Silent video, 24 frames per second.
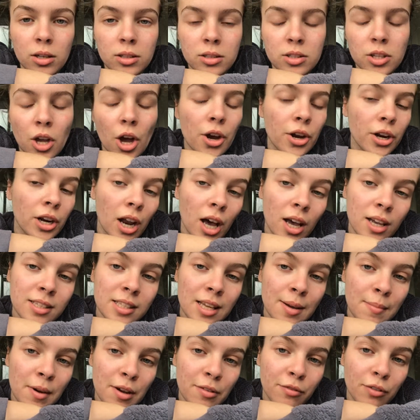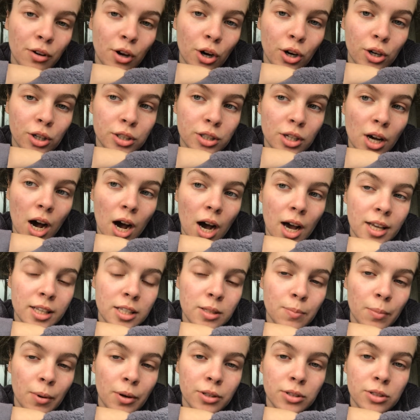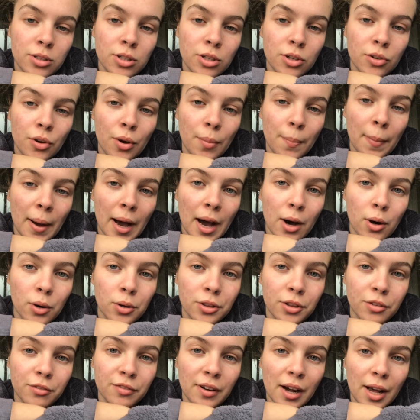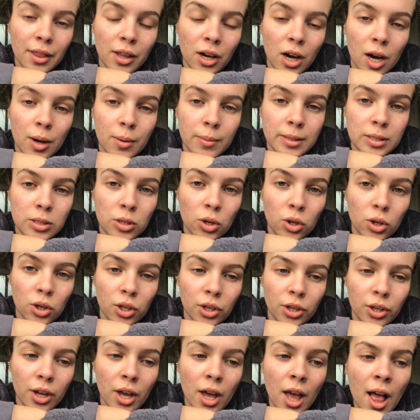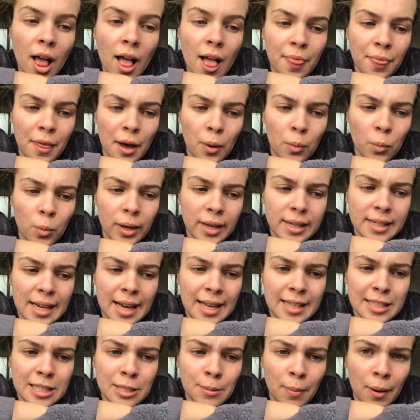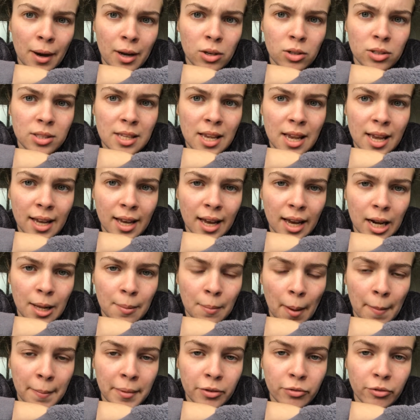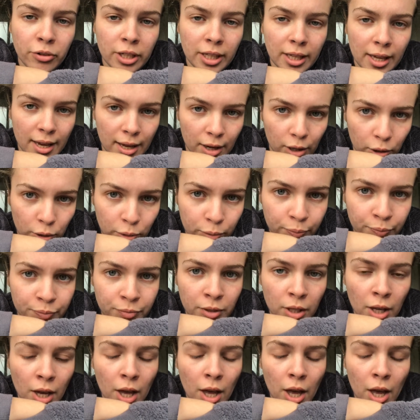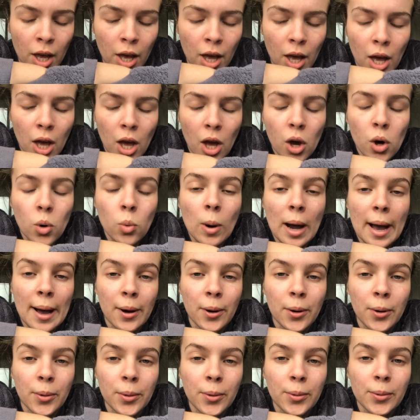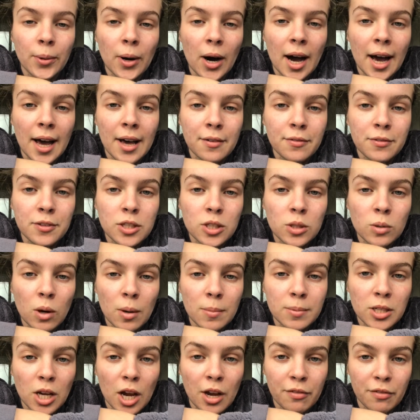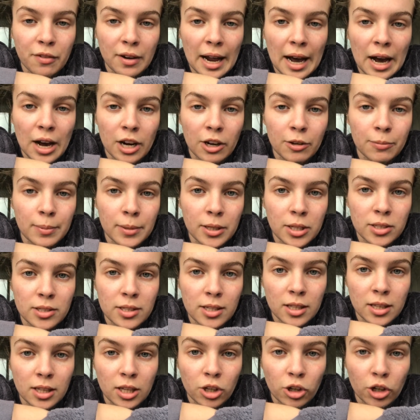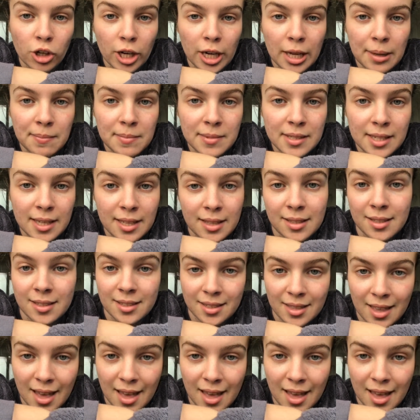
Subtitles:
So last time I vlogged, I spoke to you about the fact that I was on that weird antibiotic and it made me really ill. Well, I've swapped over now and I've been using the cream since